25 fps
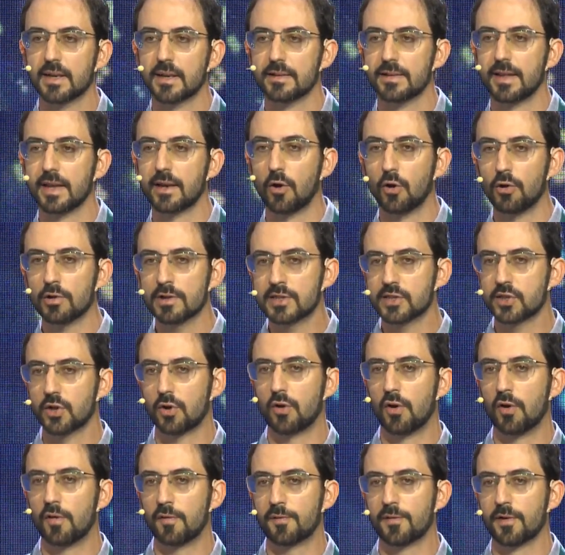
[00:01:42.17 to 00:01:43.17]
they also
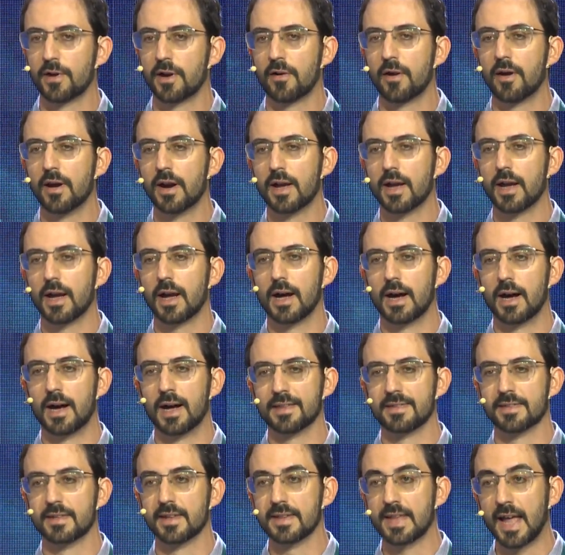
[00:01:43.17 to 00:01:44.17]
offer
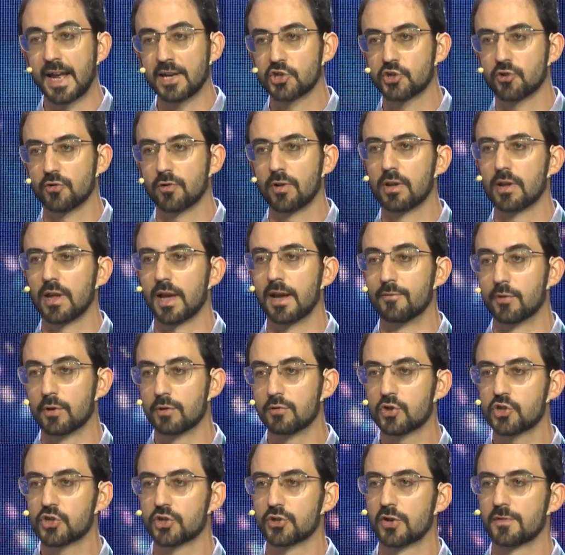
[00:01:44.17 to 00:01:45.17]
the natural
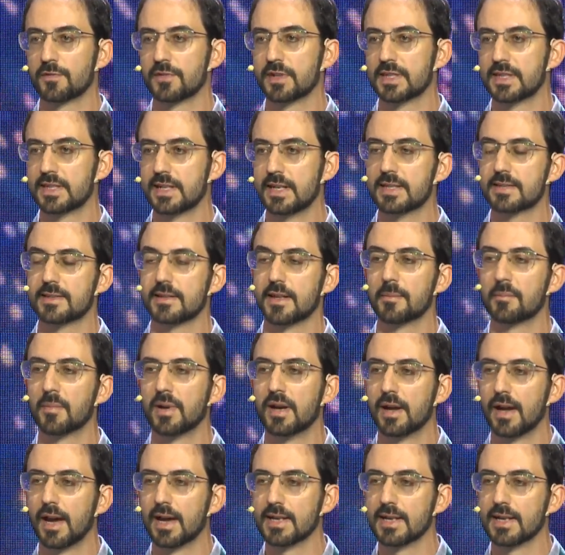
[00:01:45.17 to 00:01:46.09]
evolution of the system